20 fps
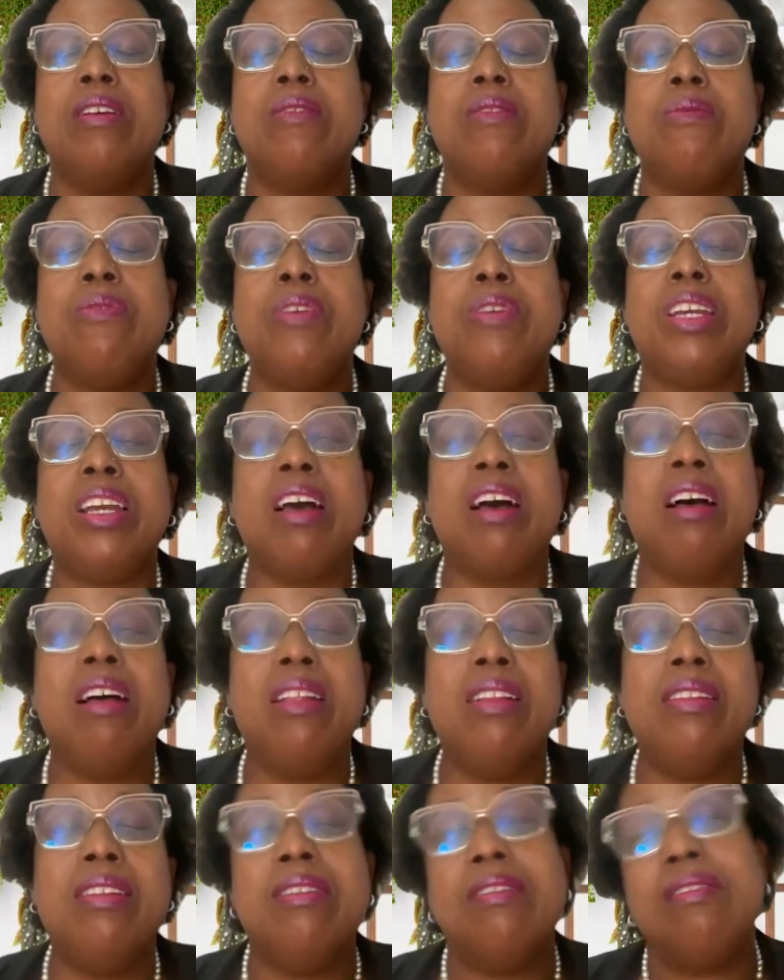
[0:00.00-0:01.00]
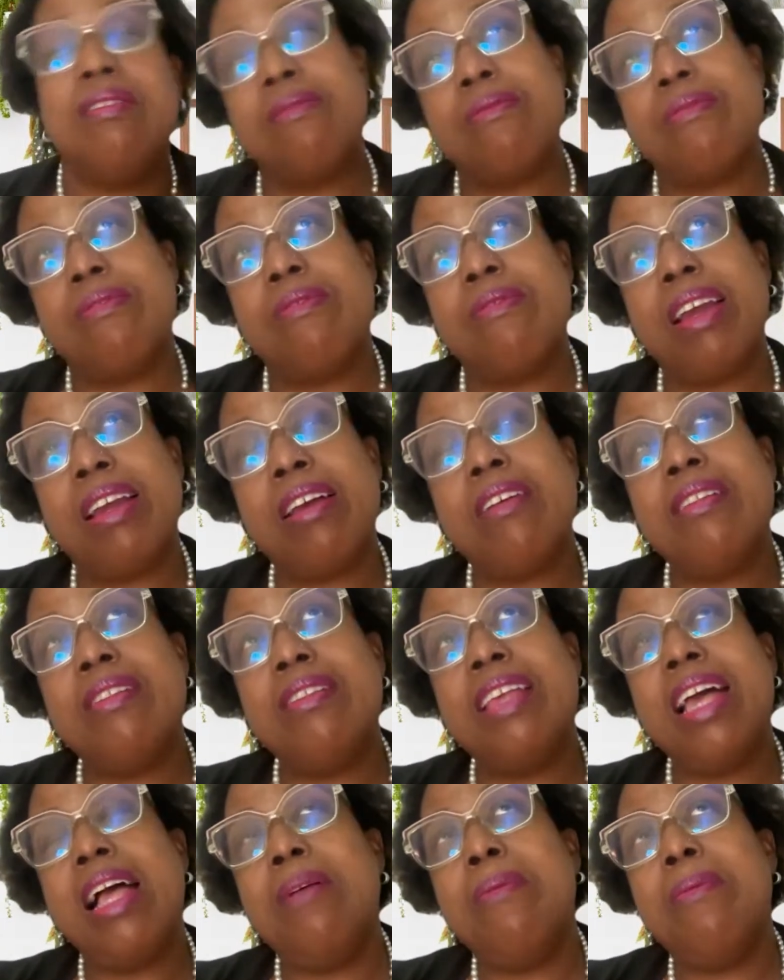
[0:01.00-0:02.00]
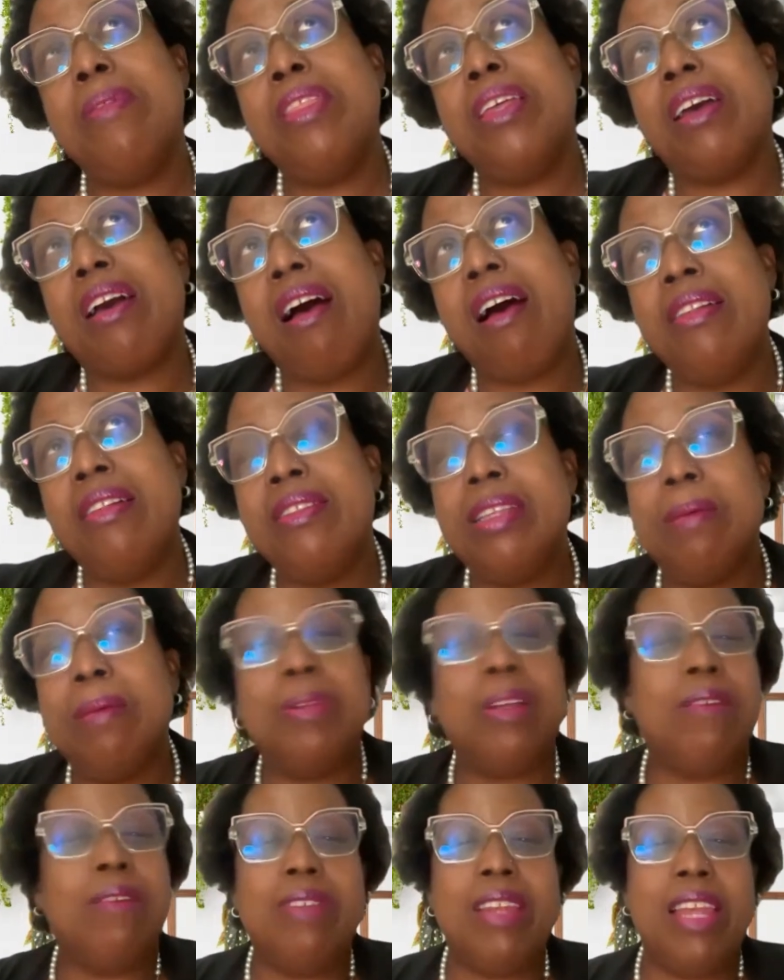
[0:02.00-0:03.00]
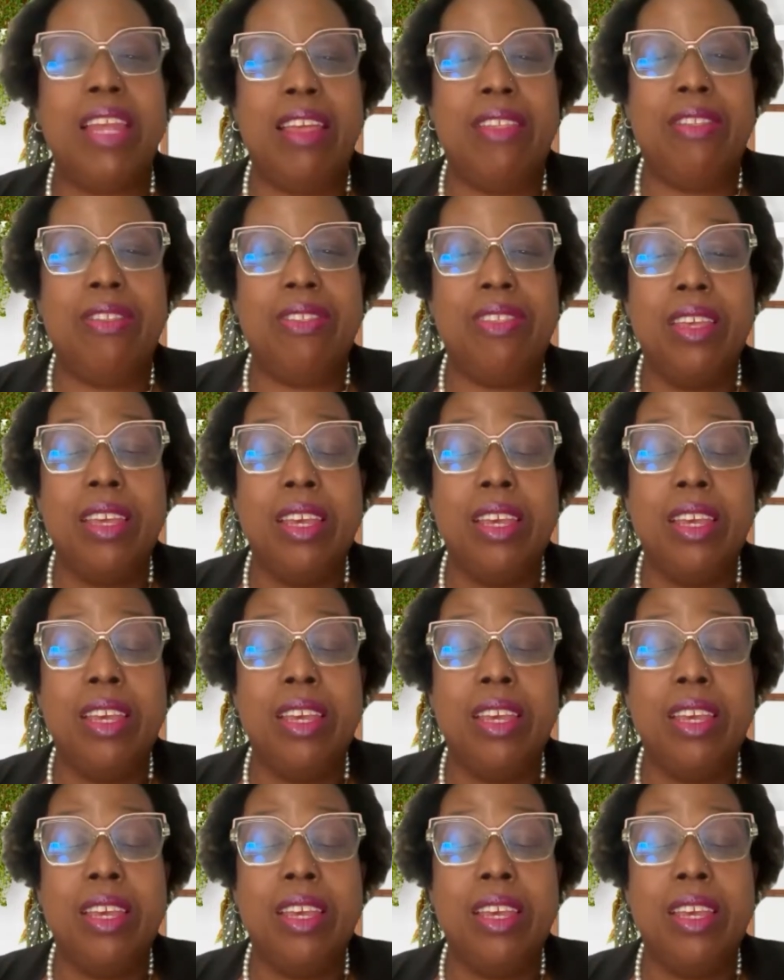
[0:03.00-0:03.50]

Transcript: reconcile with the concept of death.